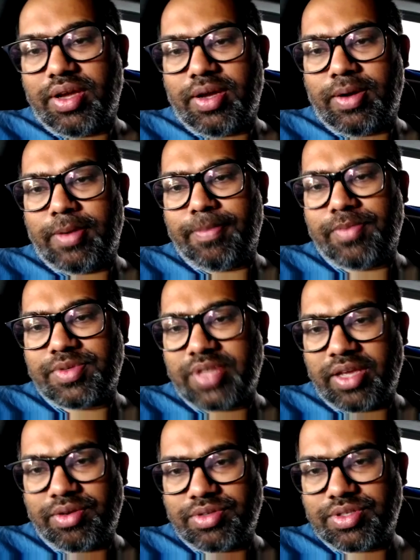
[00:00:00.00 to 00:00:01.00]

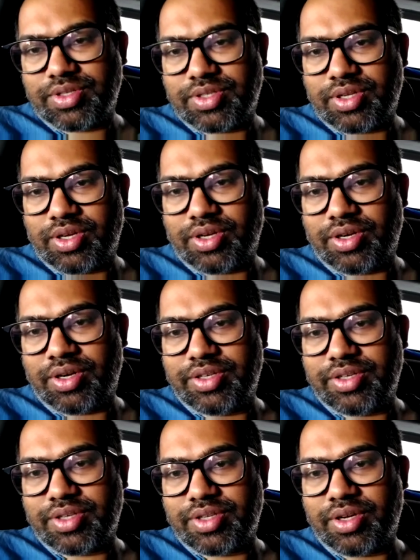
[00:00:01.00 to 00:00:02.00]
Psychos
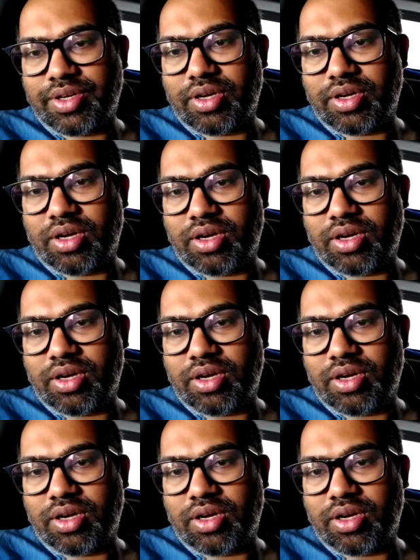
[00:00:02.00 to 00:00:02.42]
is a